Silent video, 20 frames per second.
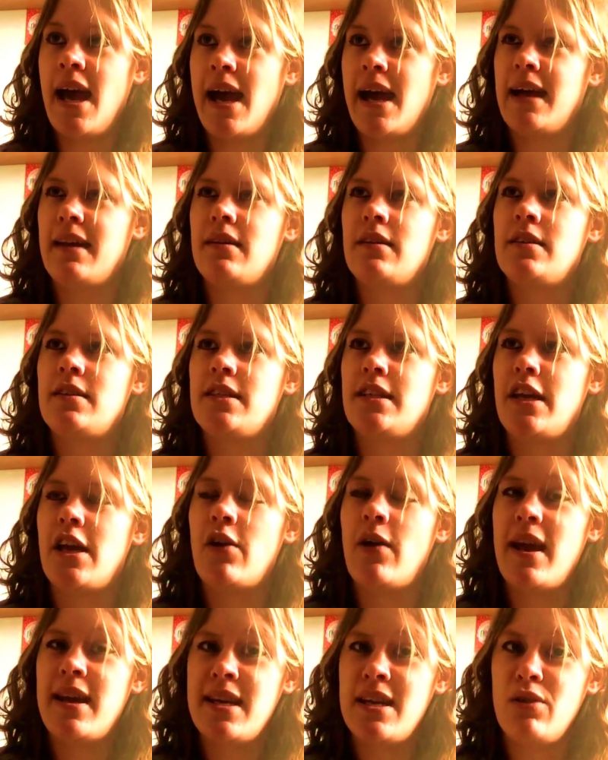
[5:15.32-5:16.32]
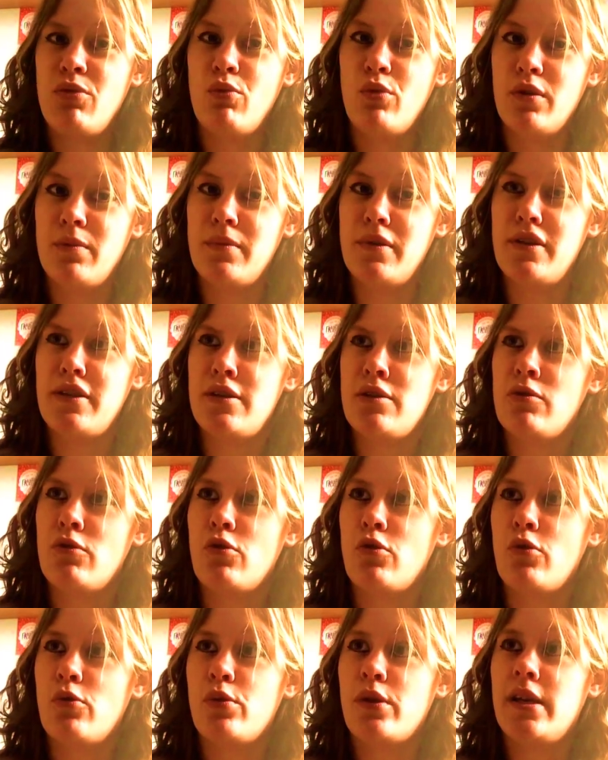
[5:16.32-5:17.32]
And, you know, any woman
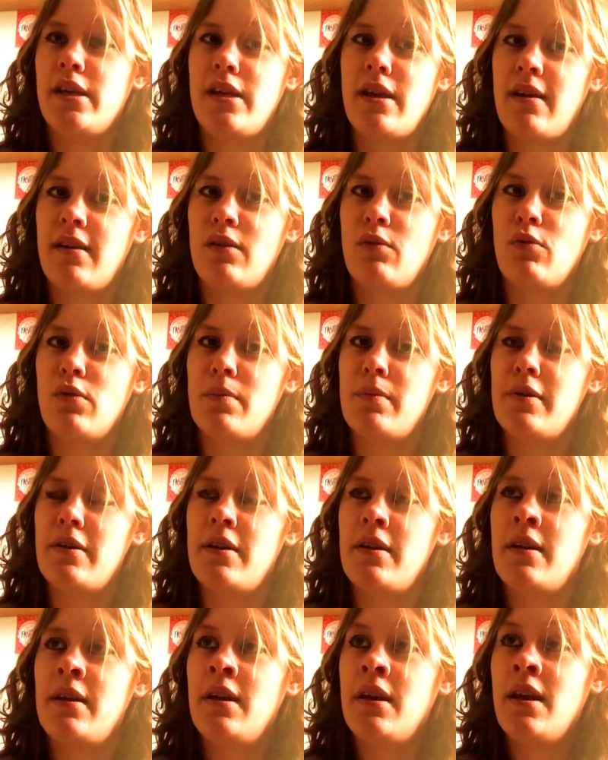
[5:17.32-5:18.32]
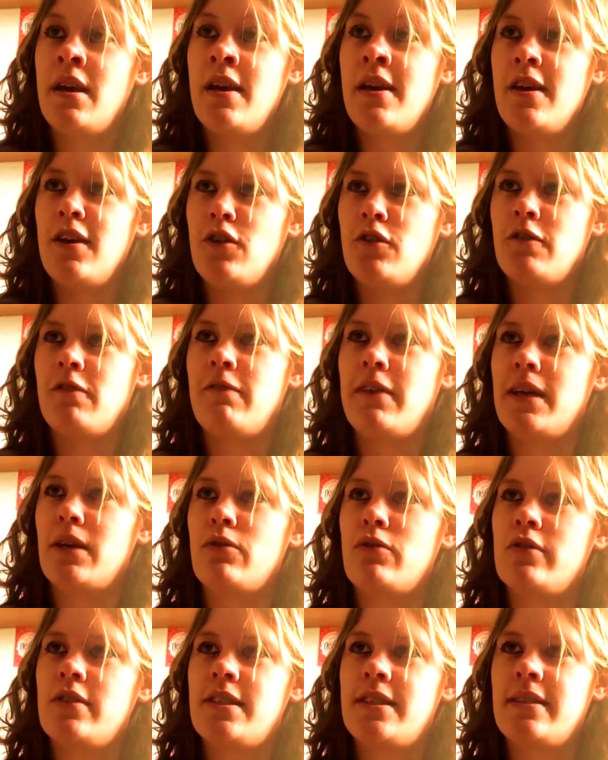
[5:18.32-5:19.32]
or young woman who
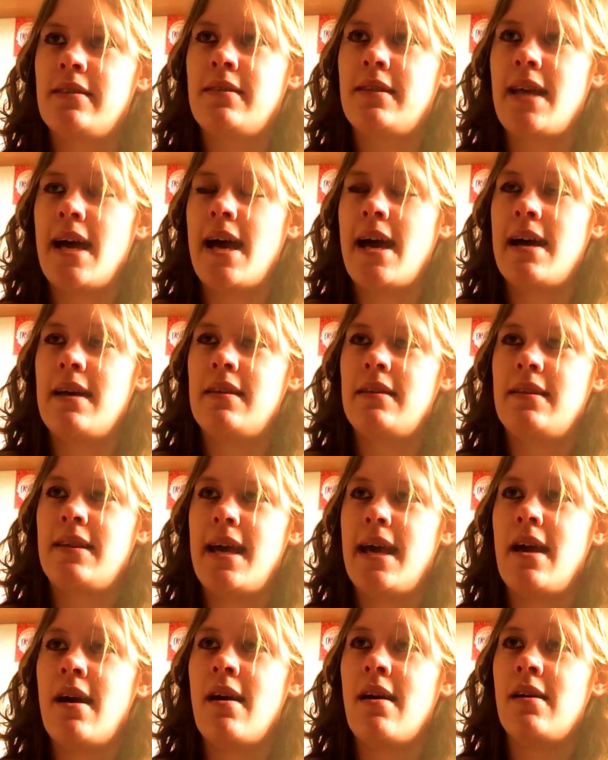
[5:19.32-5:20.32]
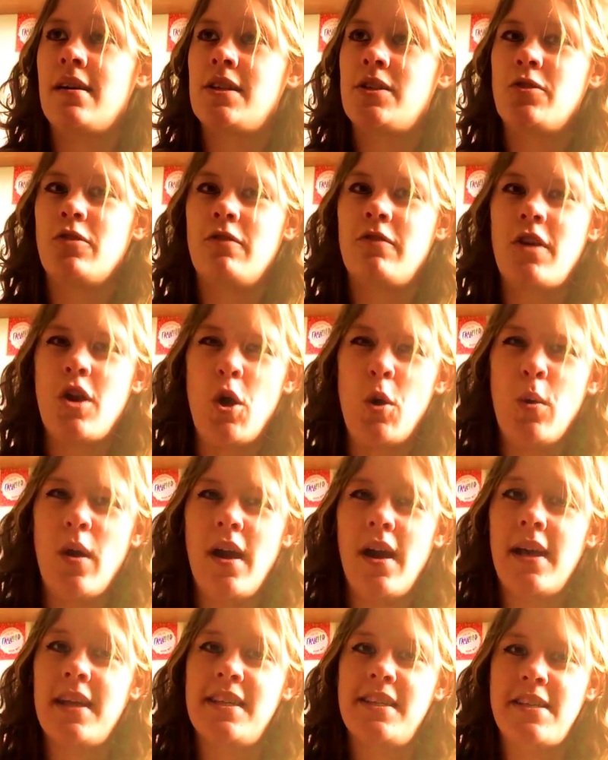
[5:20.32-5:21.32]
feels that they are sort of
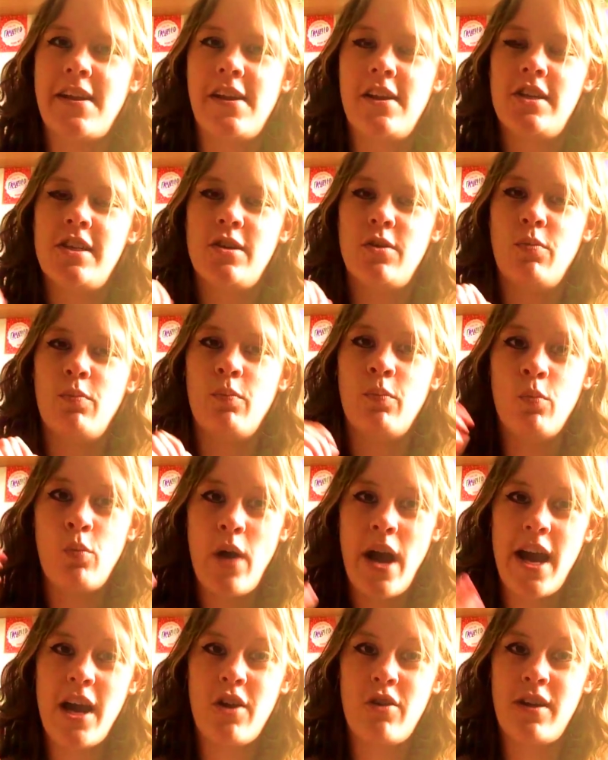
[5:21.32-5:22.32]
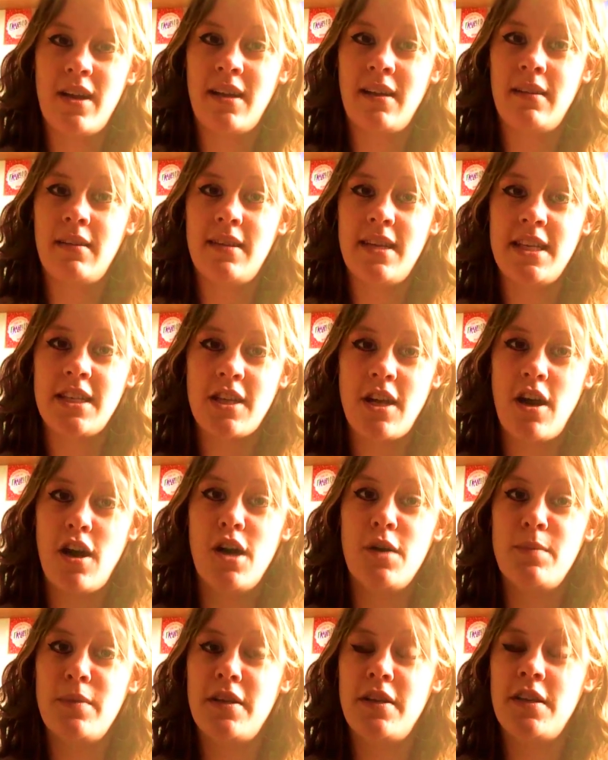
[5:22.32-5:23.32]
coerced into wearing these
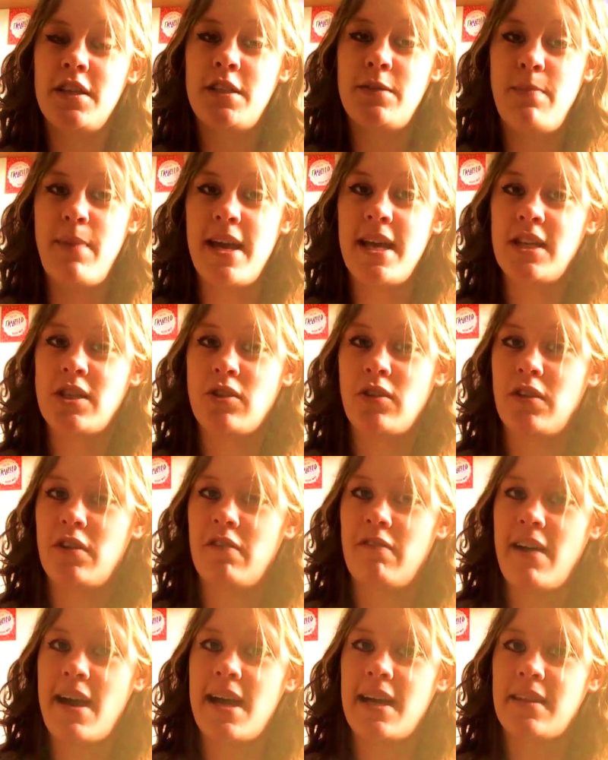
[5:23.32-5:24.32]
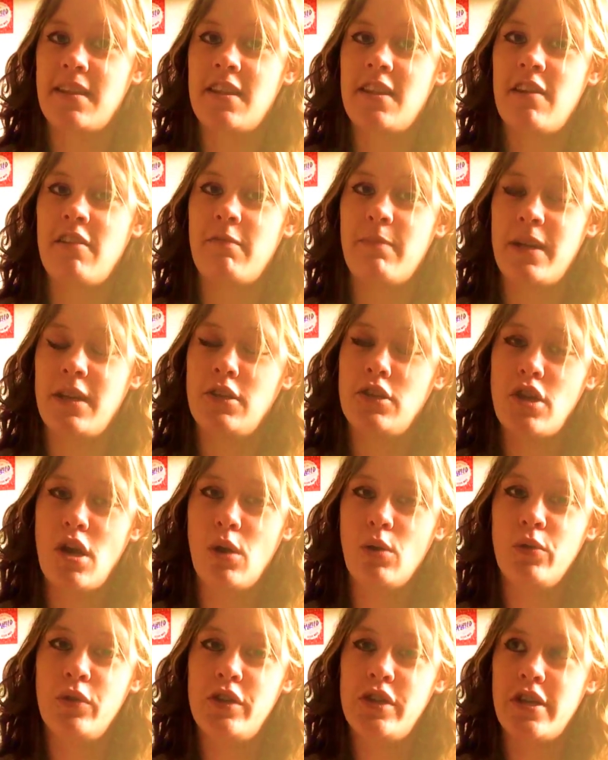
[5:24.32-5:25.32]
garments based on the fact that they've been
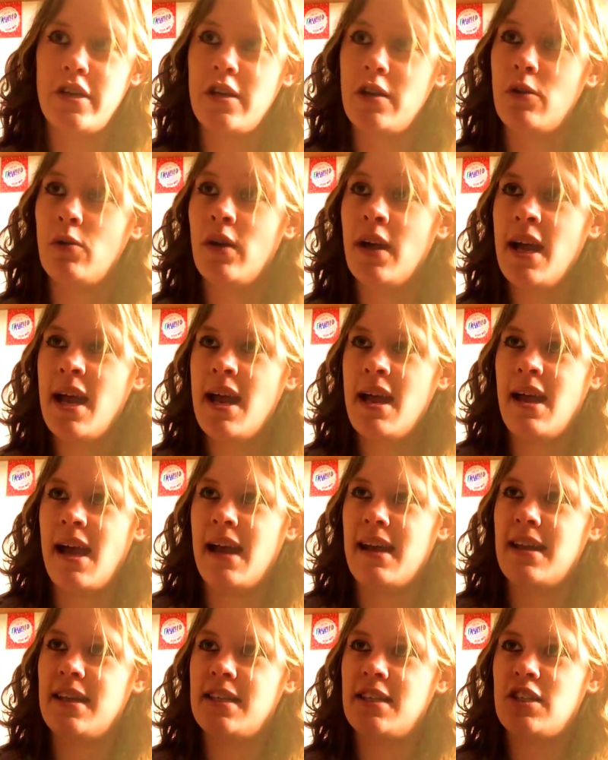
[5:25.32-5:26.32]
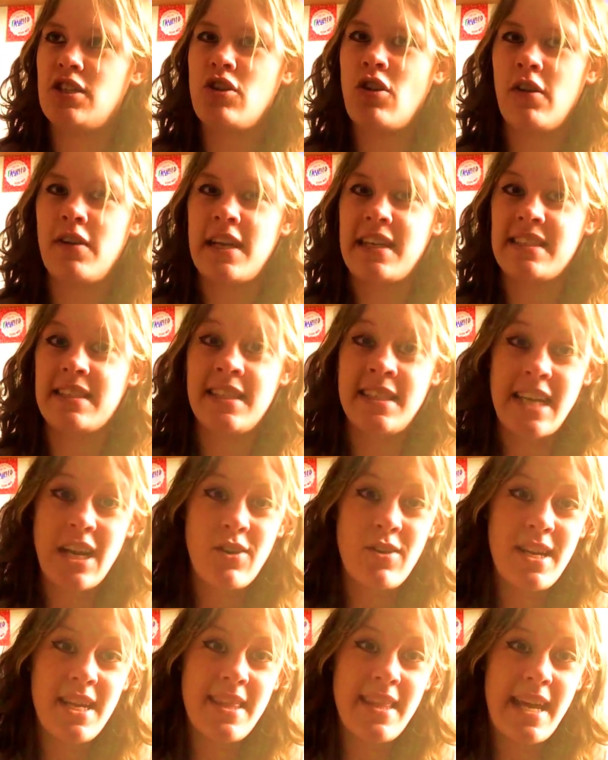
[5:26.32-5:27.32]
told to, and it's not
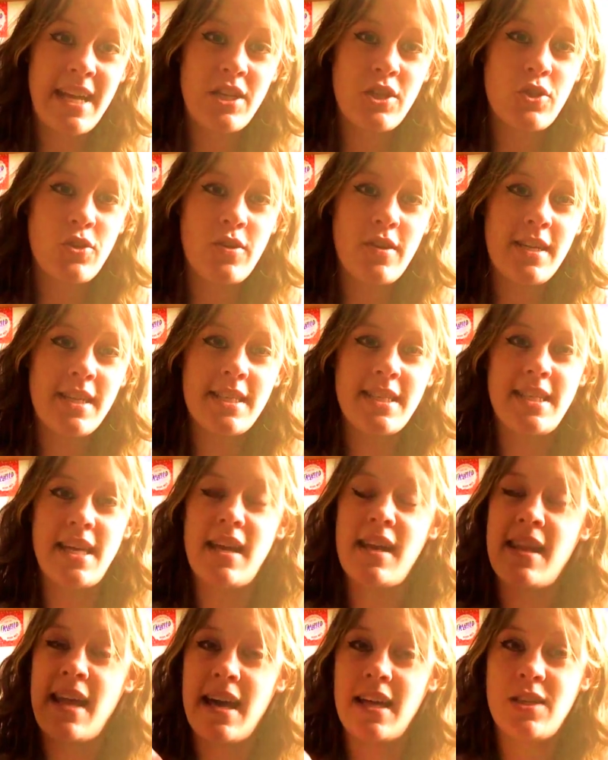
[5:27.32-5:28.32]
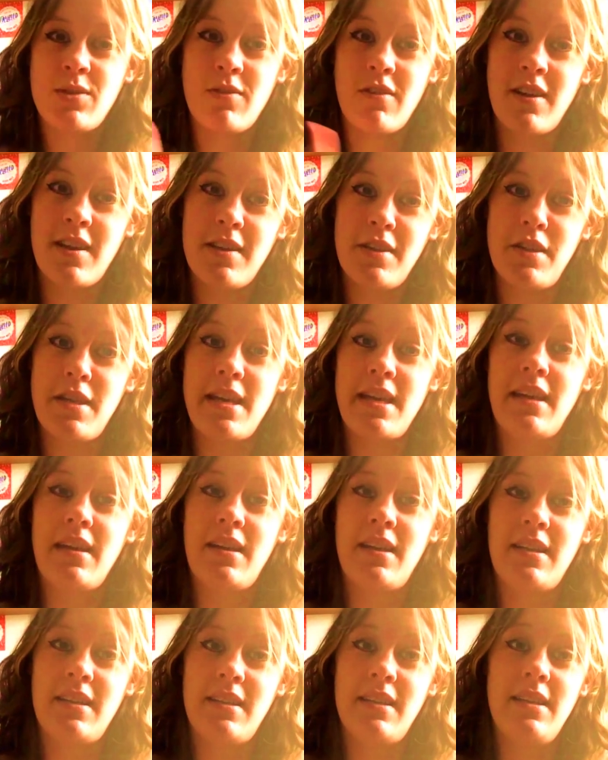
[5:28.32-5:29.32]
necessarily their choice, then that's where I
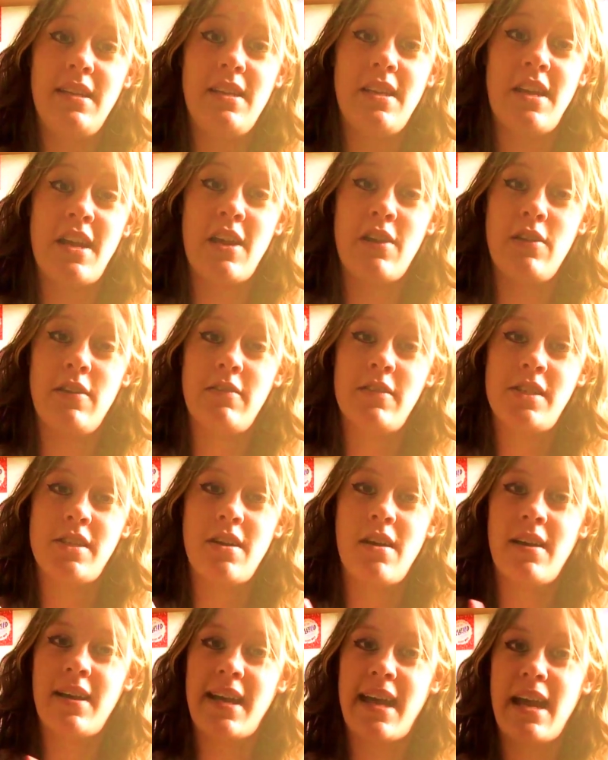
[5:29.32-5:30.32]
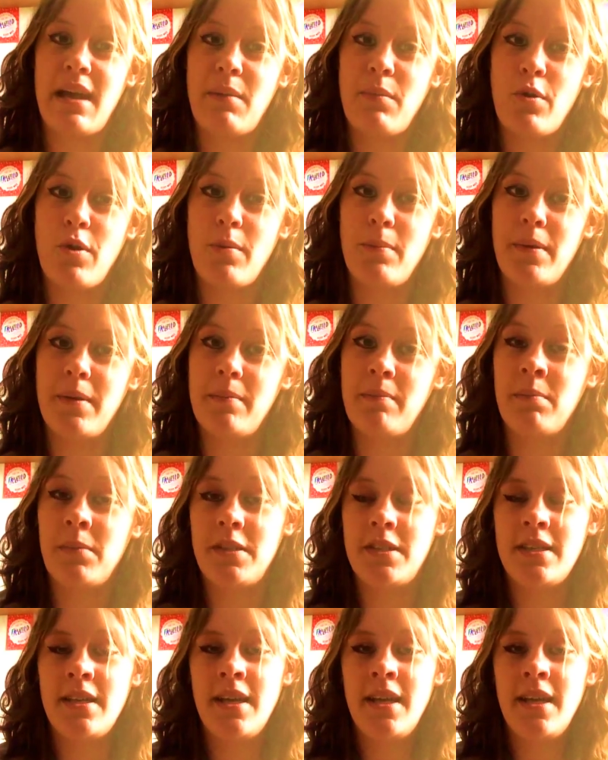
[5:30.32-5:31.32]
think, you know, you start getting problems.